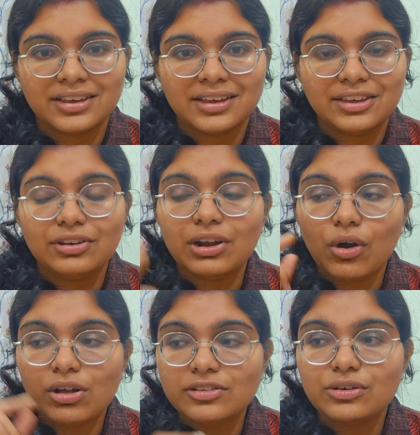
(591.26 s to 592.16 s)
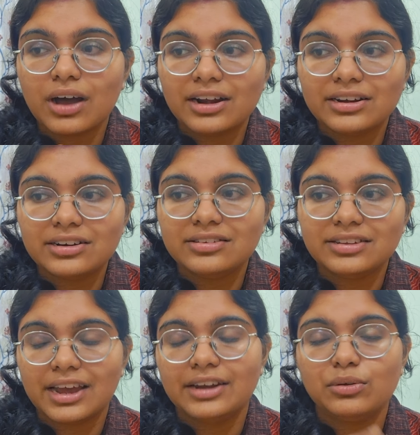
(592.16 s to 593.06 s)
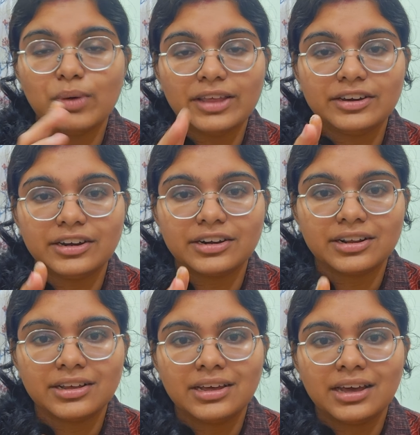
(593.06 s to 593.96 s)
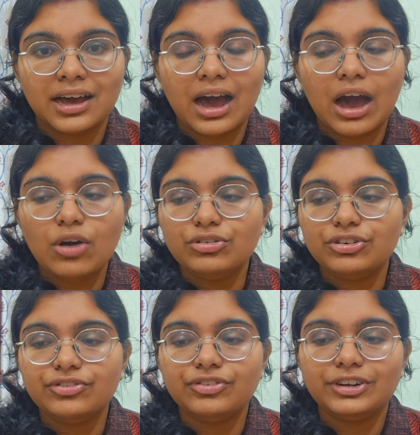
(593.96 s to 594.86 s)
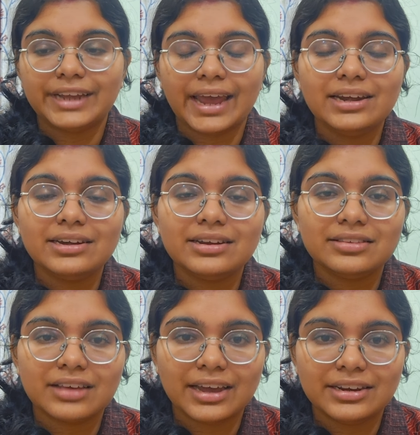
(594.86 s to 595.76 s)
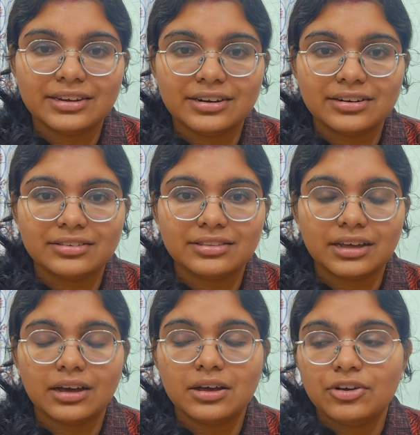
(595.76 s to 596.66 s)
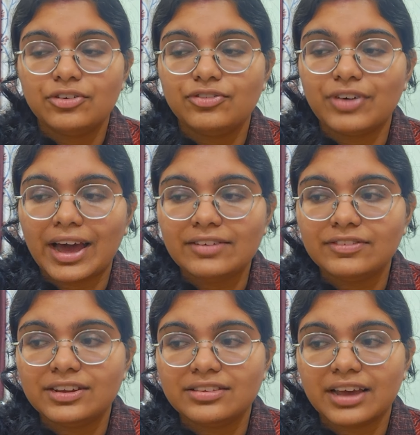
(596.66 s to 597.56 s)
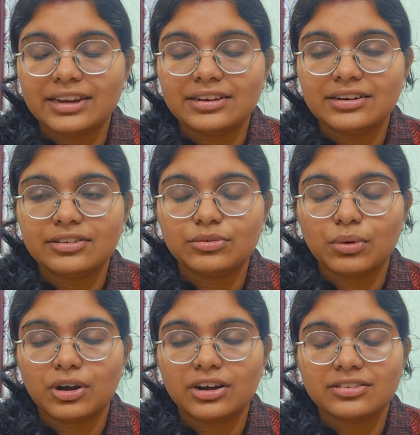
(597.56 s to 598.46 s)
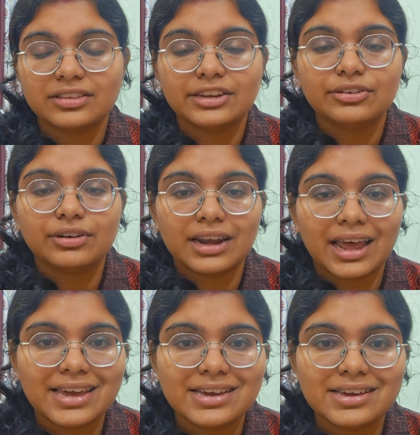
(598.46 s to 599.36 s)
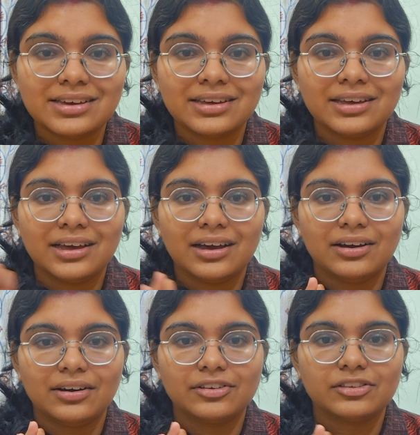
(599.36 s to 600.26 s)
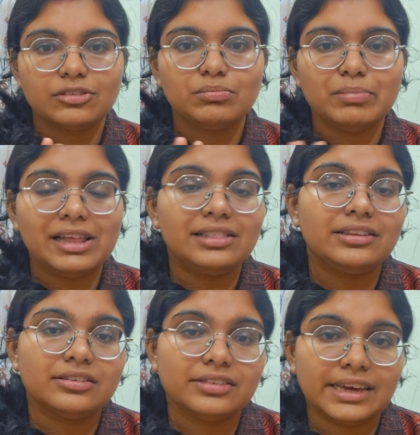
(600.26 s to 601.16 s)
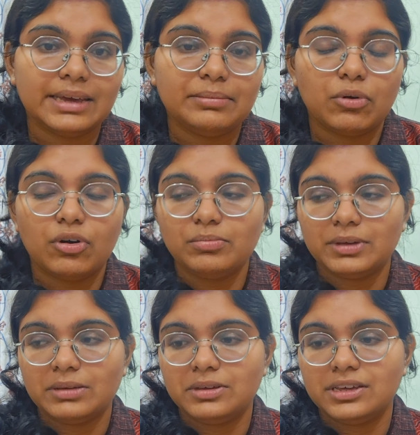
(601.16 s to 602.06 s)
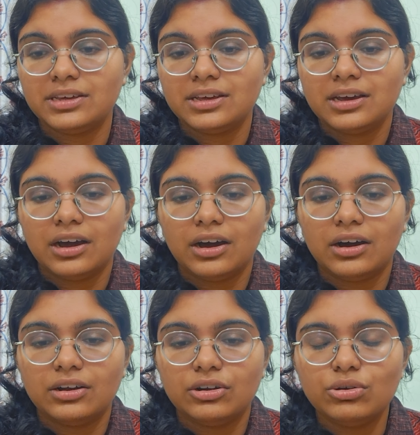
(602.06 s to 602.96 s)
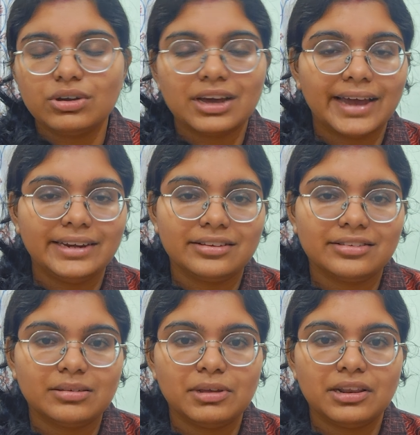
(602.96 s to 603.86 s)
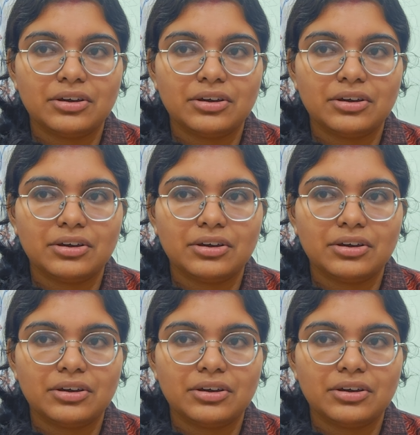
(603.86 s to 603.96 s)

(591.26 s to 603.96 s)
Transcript: You'll also understand whether out of 10 designers, the 5 designers works that you like smell the same, or maybe look kind of similar,